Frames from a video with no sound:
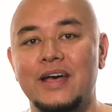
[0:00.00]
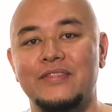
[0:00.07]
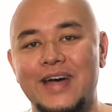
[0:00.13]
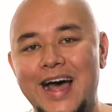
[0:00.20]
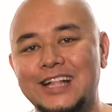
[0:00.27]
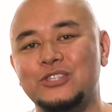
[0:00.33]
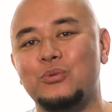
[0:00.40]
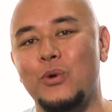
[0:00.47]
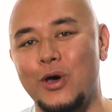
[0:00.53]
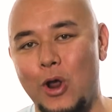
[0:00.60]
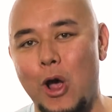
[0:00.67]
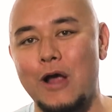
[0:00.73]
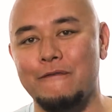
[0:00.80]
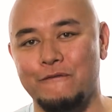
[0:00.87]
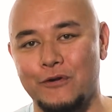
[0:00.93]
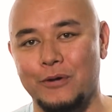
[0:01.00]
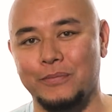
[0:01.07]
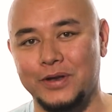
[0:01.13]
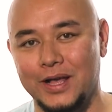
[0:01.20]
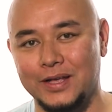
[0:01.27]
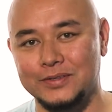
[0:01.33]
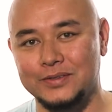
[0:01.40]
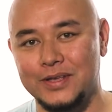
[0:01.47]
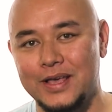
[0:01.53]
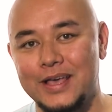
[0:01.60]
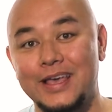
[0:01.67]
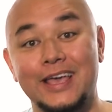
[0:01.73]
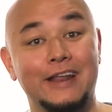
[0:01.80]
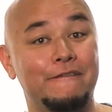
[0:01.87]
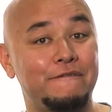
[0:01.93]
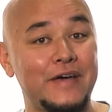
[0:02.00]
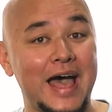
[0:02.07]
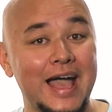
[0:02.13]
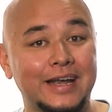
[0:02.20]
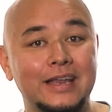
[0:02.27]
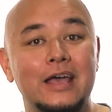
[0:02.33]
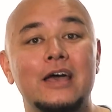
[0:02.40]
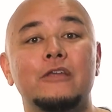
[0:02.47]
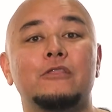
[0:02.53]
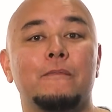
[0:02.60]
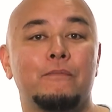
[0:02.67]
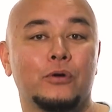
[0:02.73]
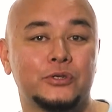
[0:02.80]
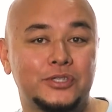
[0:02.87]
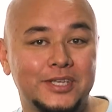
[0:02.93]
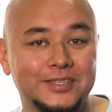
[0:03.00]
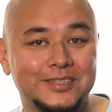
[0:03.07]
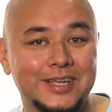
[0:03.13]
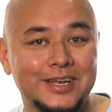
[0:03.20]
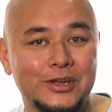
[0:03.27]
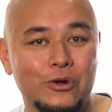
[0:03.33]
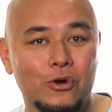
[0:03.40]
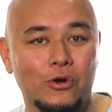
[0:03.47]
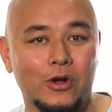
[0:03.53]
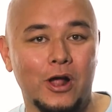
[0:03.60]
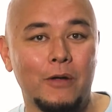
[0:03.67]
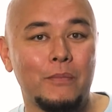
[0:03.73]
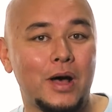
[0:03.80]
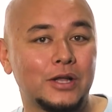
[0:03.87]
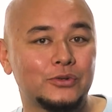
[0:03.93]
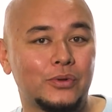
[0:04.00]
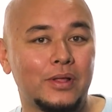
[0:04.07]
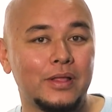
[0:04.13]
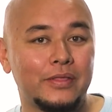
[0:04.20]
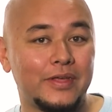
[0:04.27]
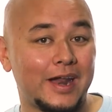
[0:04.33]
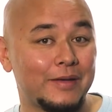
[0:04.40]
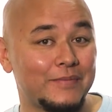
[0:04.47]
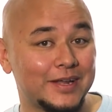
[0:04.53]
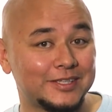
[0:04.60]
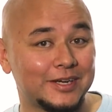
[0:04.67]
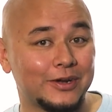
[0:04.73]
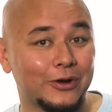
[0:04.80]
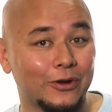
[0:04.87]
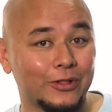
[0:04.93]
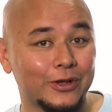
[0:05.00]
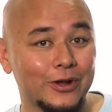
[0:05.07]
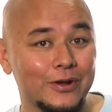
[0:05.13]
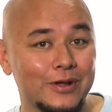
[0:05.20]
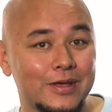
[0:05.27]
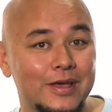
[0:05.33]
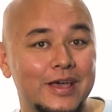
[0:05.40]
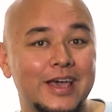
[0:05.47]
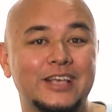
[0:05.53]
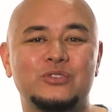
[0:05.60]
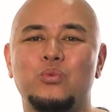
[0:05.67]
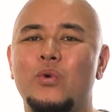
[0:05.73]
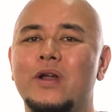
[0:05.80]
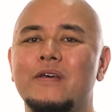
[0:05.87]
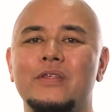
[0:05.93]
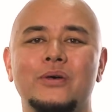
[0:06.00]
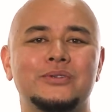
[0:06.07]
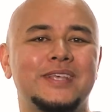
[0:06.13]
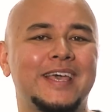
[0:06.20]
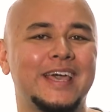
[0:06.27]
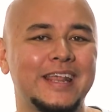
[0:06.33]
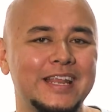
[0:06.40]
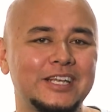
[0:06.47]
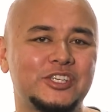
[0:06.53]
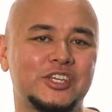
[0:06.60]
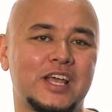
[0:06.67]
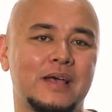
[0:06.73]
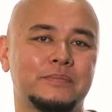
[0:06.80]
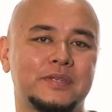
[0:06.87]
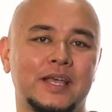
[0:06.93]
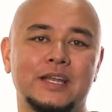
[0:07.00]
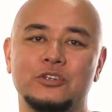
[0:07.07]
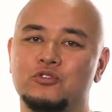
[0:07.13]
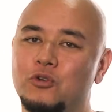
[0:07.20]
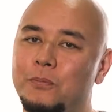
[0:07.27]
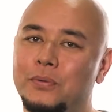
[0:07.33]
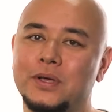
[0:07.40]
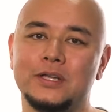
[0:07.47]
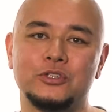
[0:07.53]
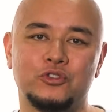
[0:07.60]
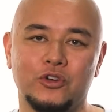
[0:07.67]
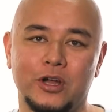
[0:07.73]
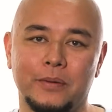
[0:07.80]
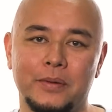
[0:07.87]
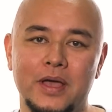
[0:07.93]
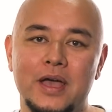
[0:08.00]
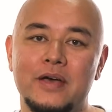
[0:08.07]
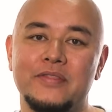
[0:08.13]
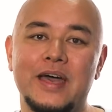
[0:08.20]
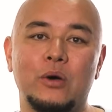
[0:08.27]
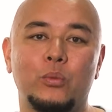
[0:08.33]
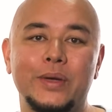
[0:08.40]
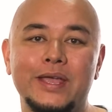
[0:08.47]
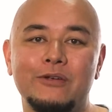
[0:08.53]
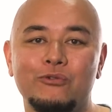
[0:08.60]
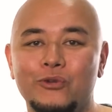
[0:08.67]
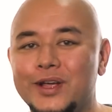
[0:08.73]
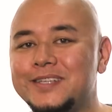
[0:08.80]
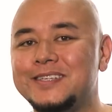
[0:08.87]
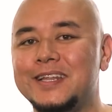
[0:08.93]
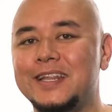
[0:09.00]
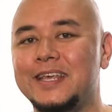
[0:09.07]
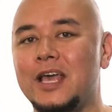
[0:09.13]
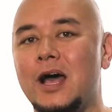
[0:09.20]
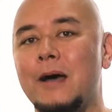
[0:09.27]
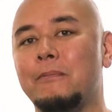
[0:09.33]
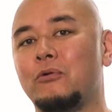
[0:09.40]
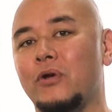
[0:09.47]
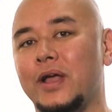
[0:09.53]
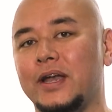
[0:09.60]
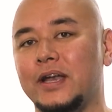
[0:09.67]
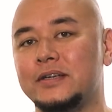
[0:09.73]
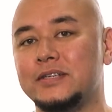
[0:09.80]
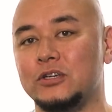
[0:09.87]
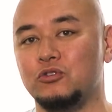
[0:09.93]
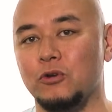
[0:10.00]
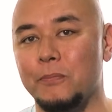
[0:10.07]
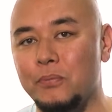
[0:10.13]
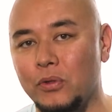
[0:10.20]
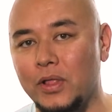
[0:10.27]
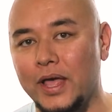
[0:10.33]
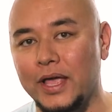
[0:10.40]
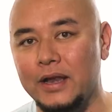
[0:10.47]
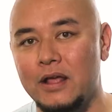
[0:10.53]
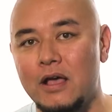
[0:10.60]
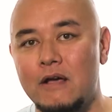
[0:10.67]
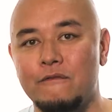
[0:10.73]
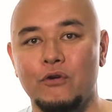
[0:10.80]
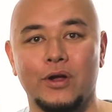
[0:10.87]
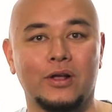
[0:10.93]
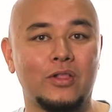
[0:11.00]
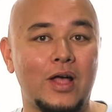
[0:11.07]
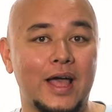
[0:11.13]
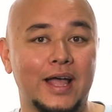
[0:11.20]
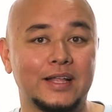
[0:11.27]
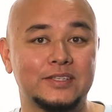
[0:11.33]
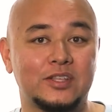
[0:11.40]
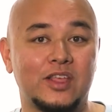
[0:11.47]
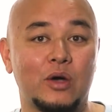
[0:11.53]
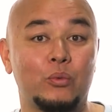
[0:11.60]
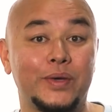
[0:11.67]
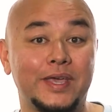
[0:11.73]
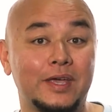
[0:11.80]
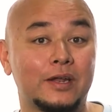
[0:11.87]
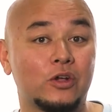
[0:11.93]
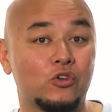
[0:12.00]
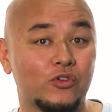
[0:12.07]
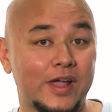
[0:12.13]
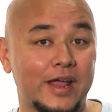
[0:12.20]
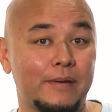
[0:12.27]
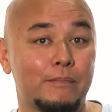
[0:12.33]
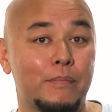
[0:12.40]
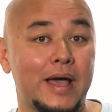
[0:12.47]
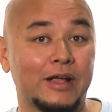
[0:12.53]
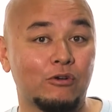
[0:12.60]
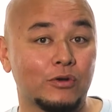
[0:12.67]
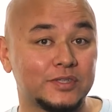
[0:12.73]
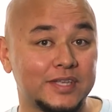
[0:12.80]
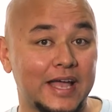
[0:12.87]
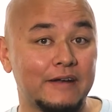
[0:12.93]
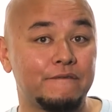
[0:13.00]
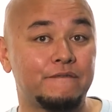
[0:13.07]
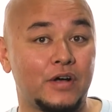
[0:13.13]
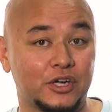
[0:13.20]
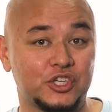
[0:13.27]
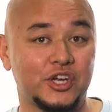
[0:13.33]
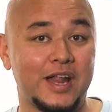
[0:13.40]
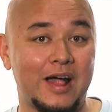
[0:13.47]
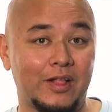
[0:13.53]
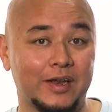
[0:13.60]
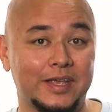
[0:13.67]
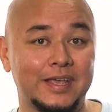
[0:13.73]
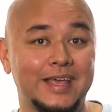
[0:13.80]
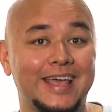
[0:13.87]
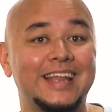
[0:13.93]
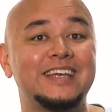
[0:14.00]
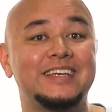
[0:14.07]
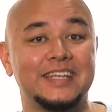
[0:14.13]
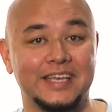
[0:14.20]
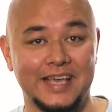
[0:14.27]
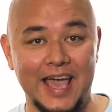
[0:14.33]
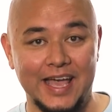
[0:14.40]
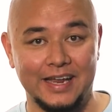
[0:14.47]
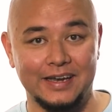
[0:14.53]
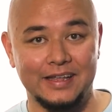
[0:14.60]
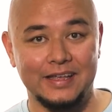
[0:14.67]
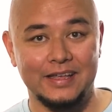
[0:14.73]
That's what our firm does. In fact, the persistent U R L module that I mentioned earlier is one of those hidden gems in Drupal Contrib that we recently upgraded to Drupal eight for a client so that we could create microsite functionality in D eight.